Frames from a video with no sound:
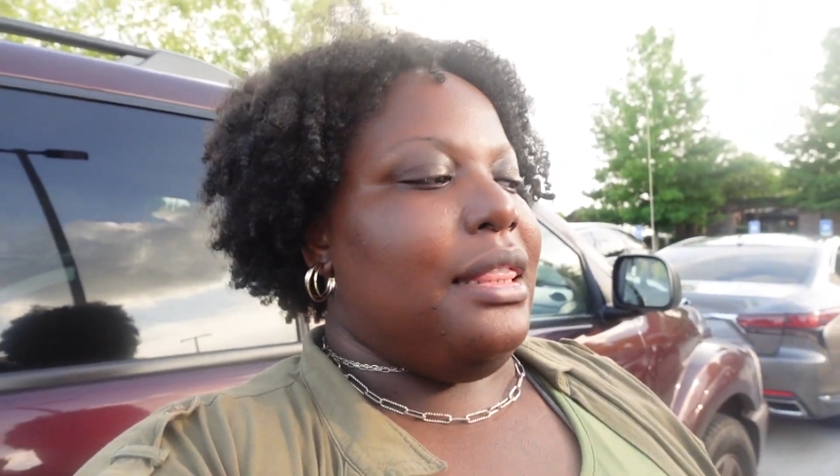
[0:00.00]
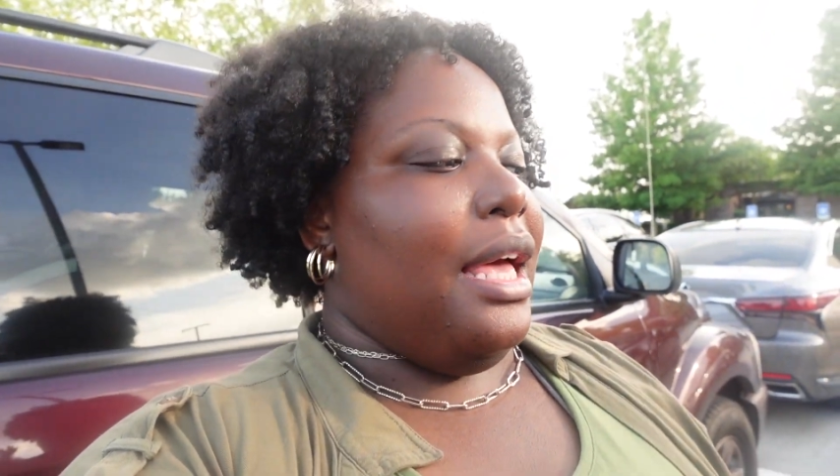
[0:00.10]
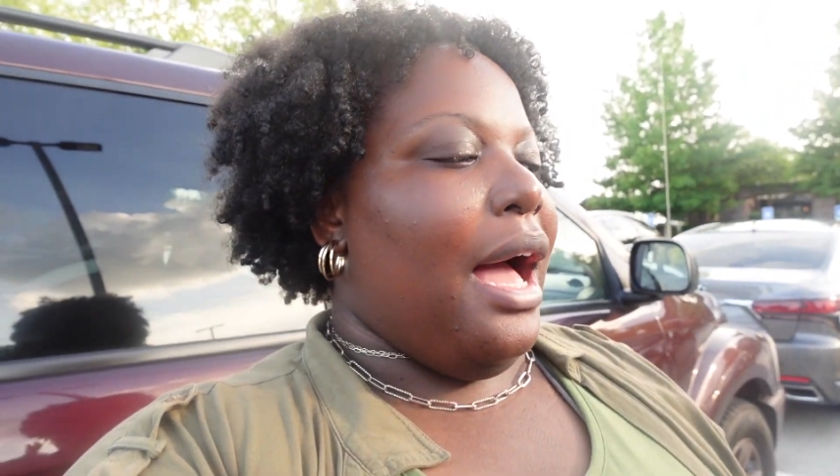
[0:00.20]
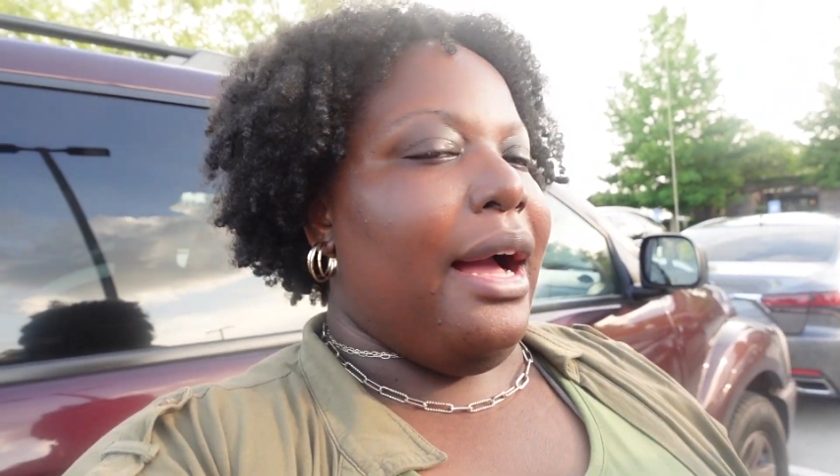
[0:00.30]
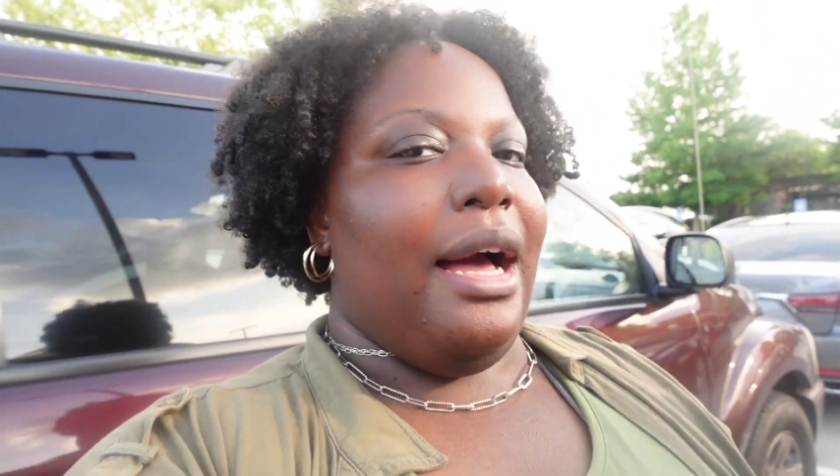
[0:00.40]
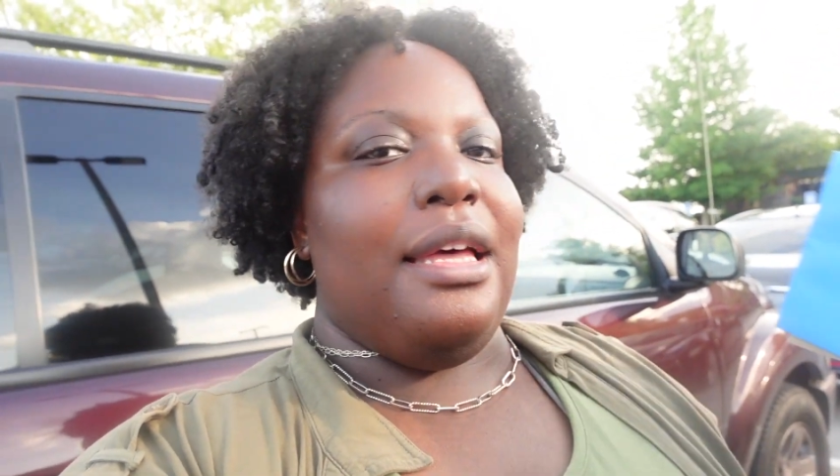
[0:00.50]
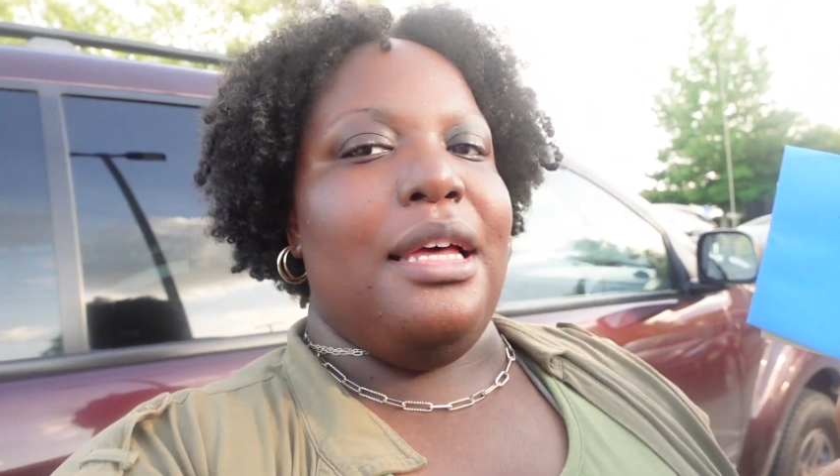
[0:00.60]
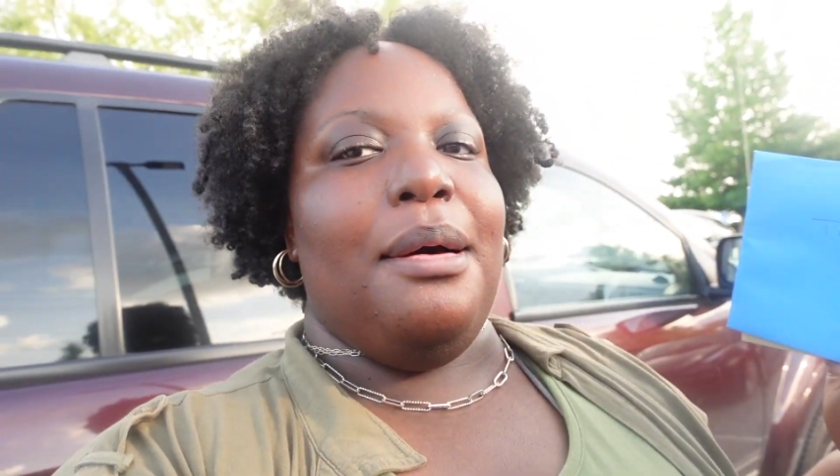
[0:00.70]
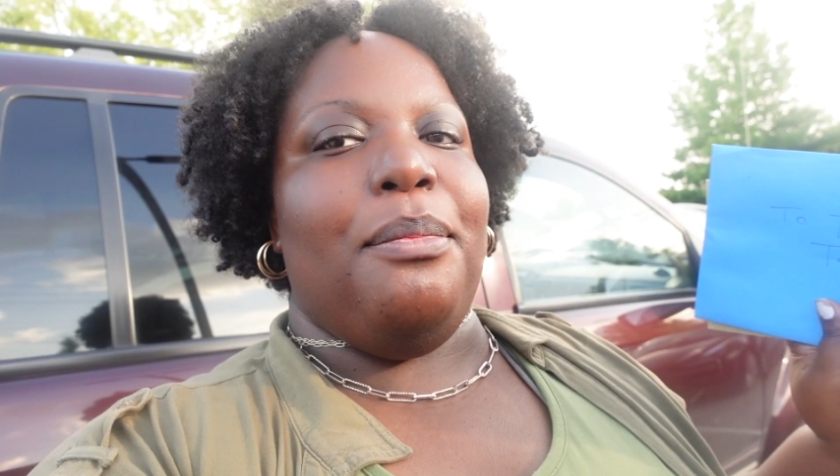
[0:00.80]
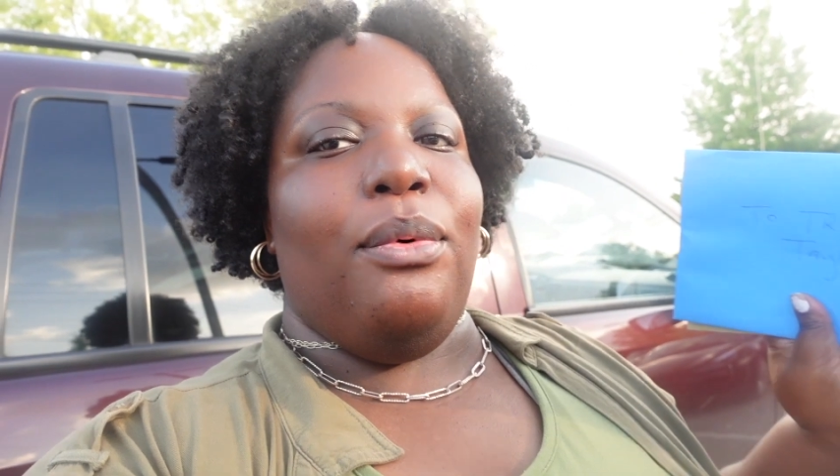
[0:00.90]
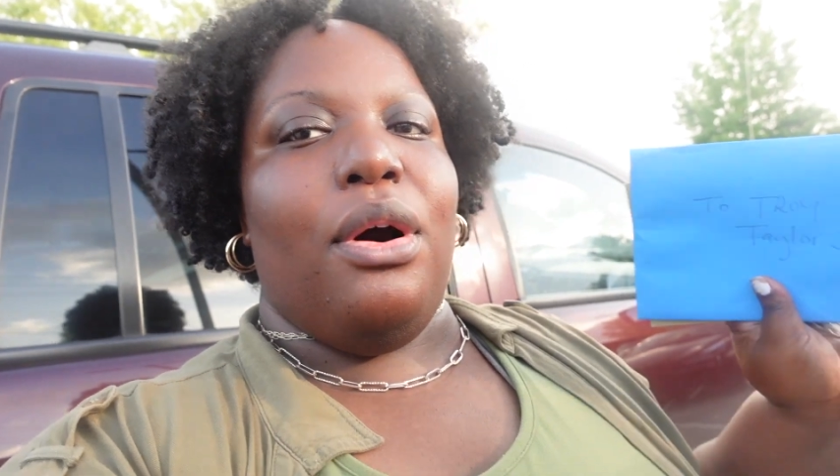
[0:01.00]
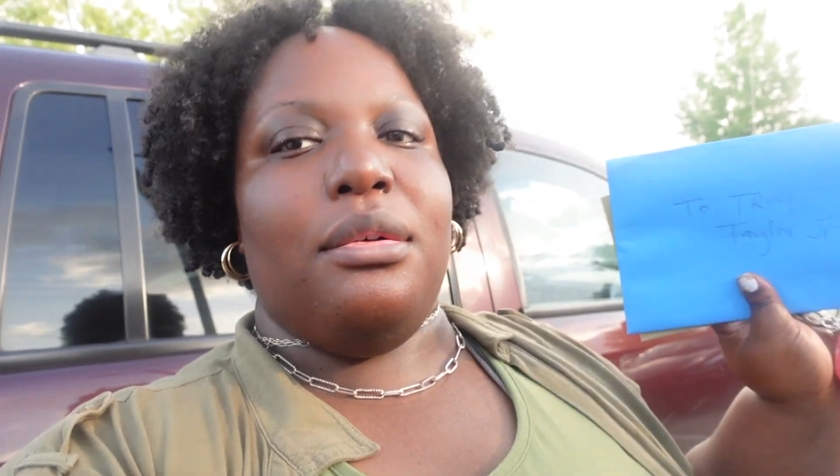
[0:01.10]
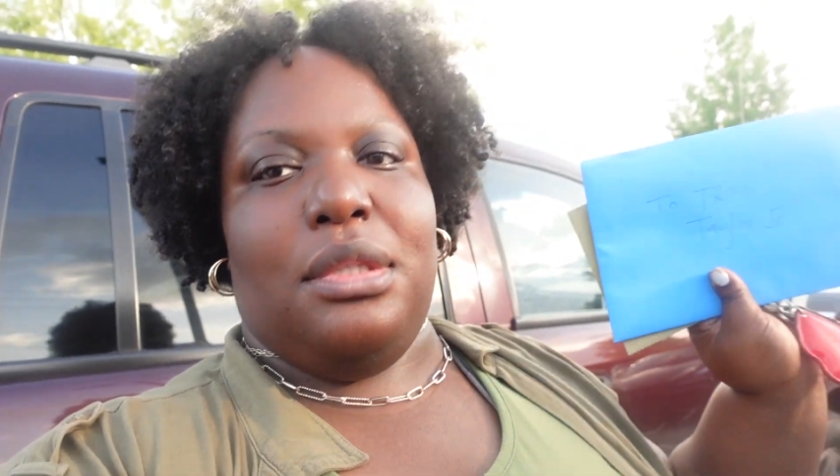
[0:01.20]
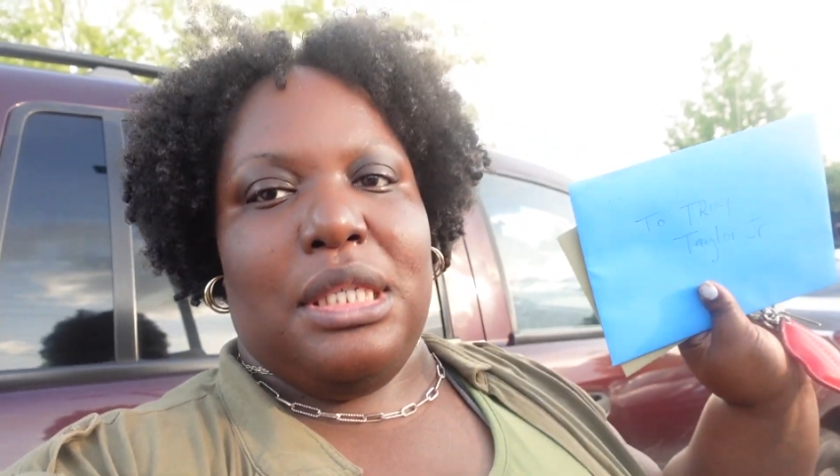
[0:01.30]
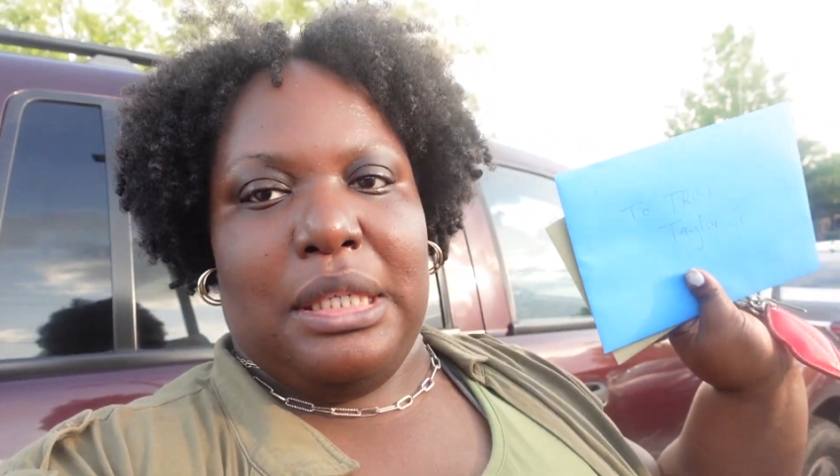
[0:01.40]
that i got him well
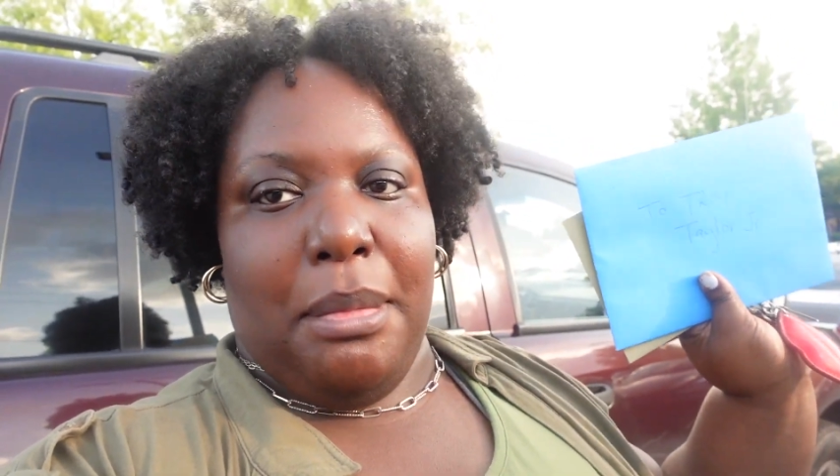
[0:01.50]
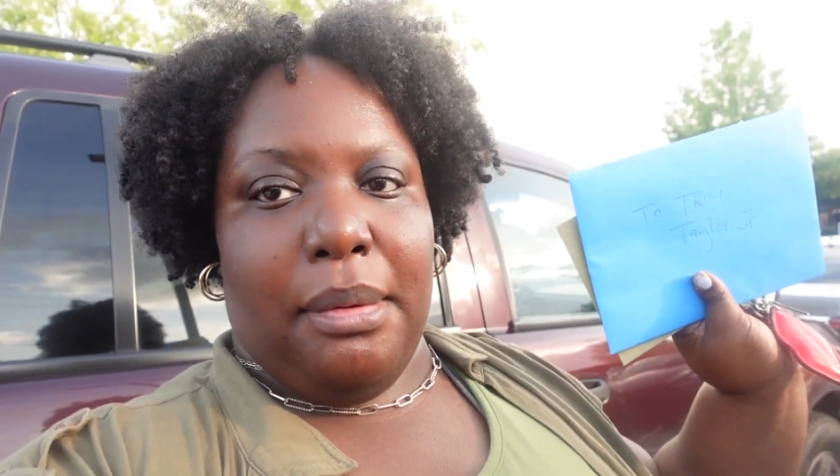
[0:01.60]
this is